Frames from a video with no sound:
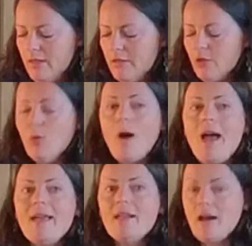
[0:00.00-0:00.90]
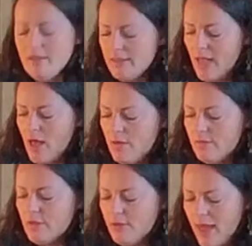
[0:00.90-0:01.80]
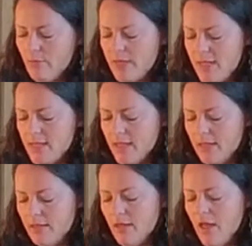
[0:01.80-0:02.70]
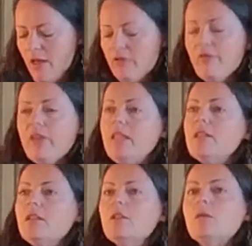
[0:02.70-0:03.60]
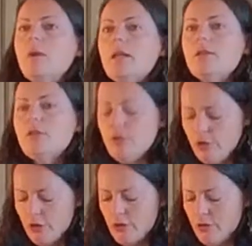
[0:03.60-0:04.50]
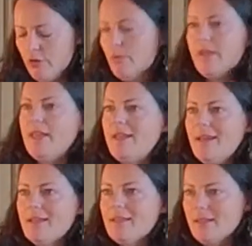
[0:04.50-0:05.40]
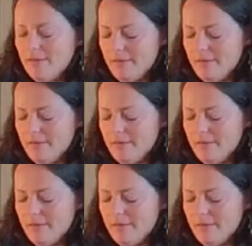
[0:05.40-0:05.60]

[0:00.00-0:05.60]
to quiet ourselves so that we can feel what stirs within us.